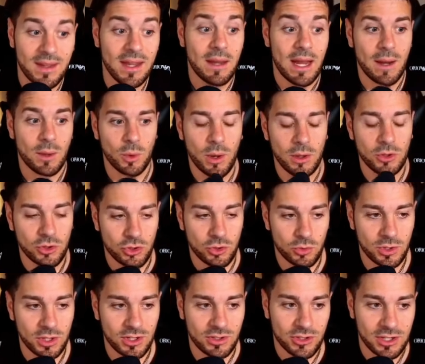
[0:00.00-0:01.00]
I want you to
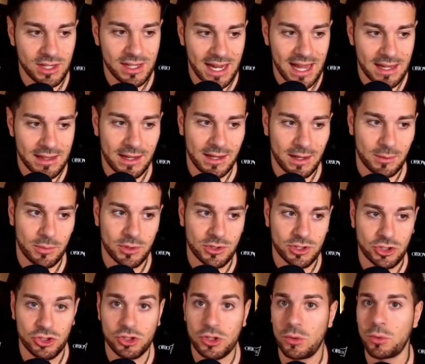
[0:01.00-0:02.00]
reach the Catalan
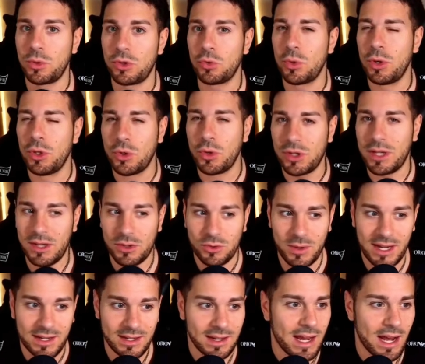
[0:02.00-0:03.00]
position, which we'll look at
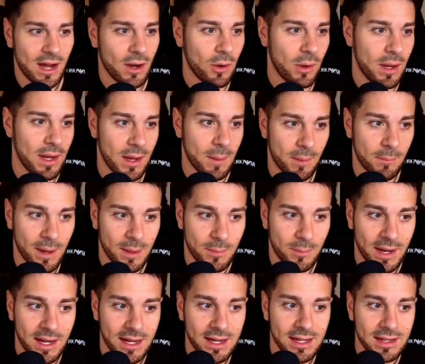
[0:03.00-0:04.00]
right now, by
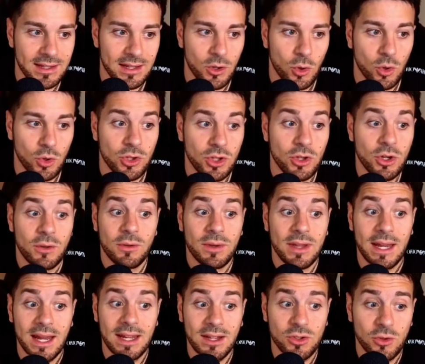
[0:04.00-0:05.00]
playing in the order of
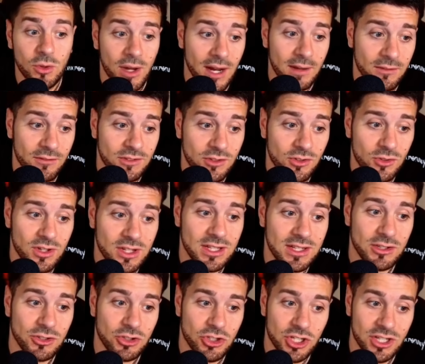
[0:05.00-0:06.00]
knight to f3,
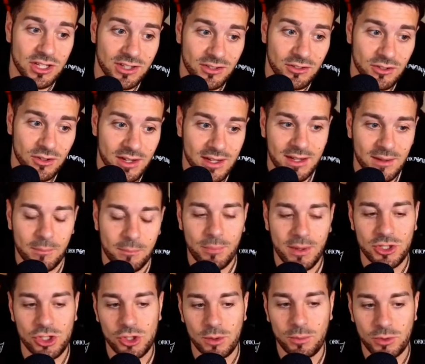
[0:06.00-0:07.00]
g3,
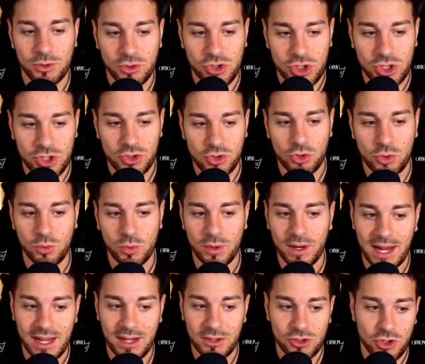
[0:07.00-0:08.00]
bishop to g2,
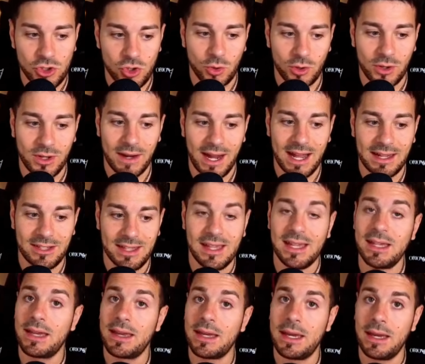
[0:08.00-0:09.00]
and short
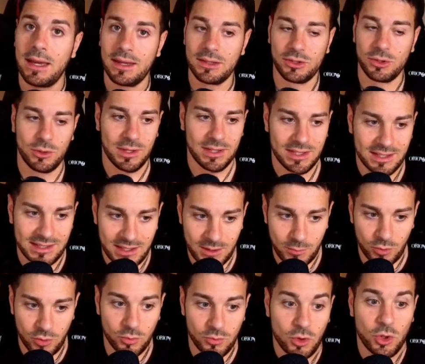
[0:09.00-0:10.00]
castling. So this is the
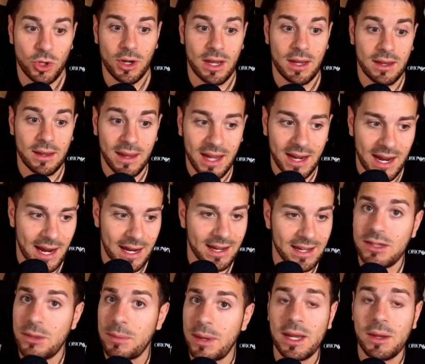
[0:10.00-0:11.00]
move order. I'll
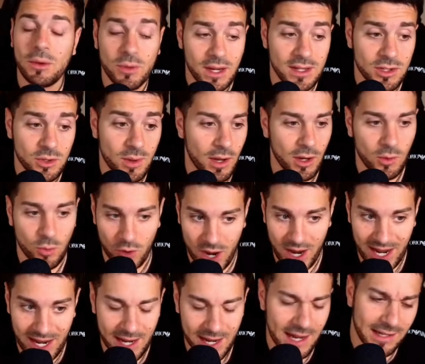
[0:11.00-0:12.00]
explain right away
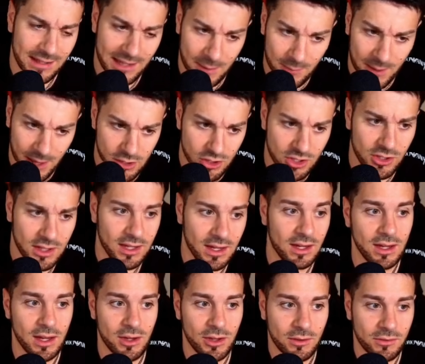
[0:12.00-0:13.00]
why, as I mentioned in
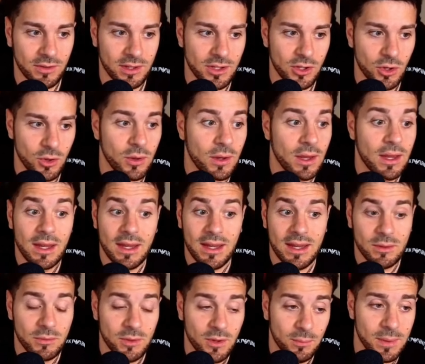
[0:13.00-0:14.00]
another video.
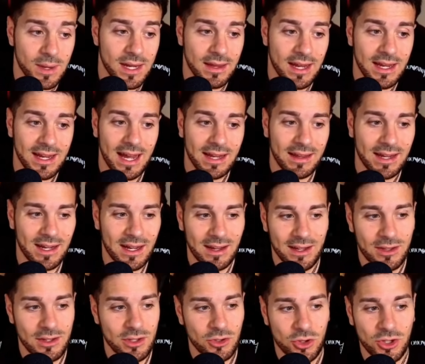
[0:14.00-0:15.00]
If we play the Catalan
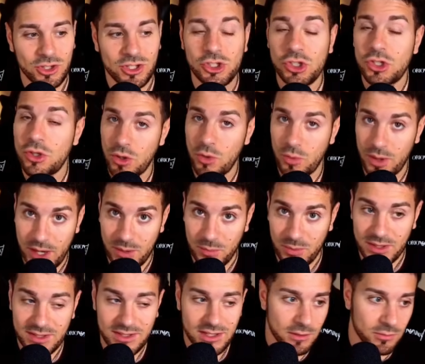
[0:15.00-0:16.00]
in the traditional way
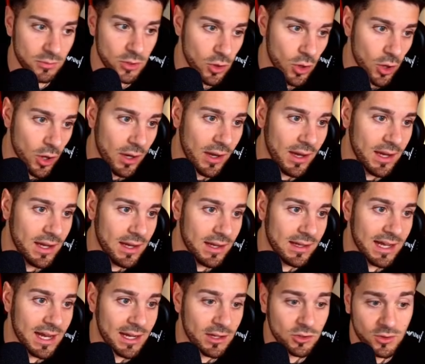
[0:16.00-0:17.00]
with c4,
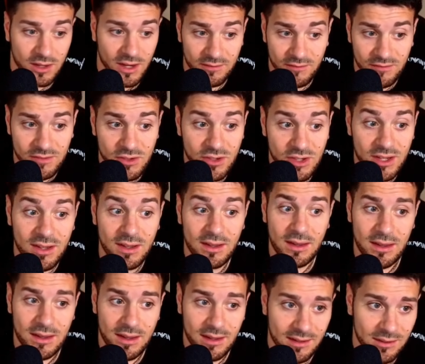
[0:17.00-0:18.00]
knight to f3,
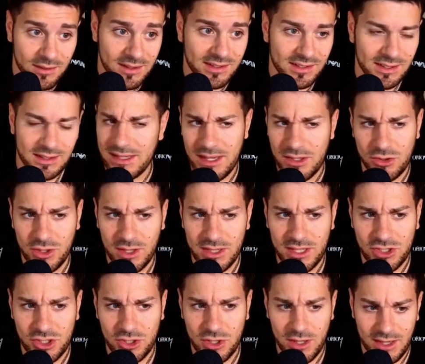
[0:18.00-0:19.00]
this is the
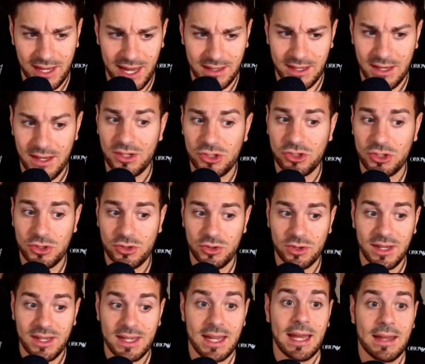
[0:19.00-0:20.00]
traditional Catalan
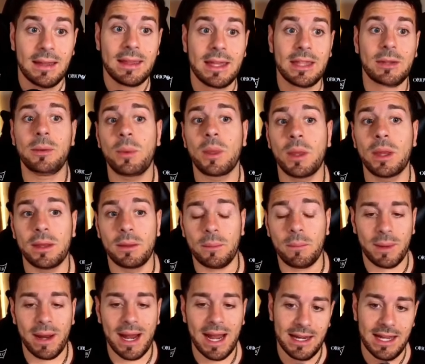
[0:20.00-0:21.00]
g3. At this point,
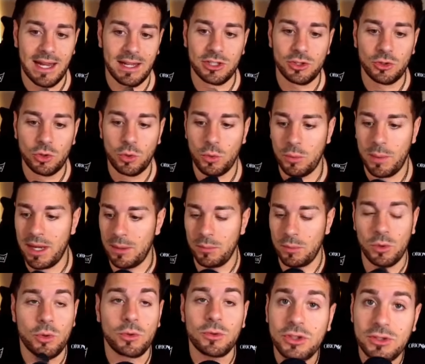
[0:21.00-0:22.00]
black has two main
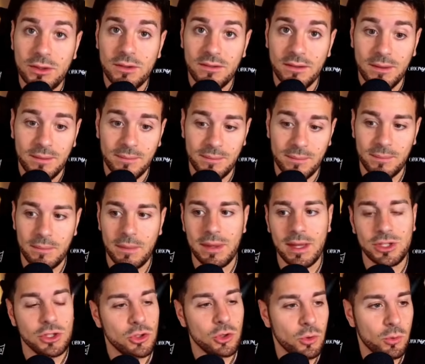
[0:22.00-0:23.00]
moves.
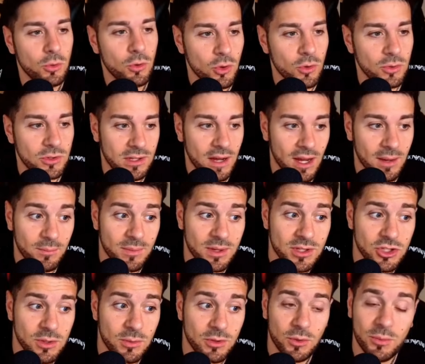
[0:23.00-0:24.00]
These two moves are
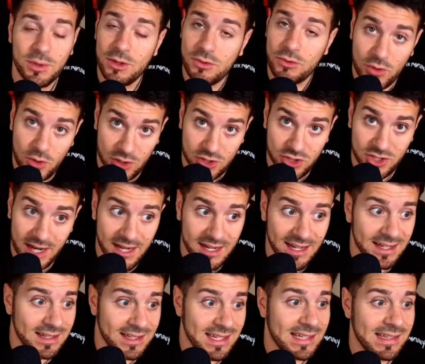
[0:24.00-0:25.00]
bishop to b4 check
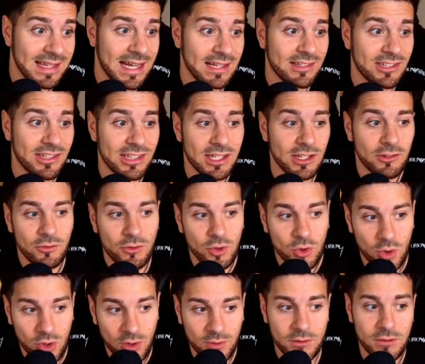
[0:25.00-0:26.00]
and d takes
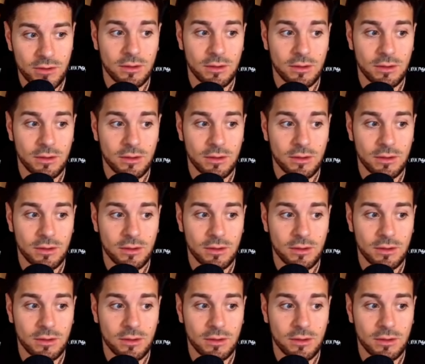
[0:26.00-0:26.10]
c4.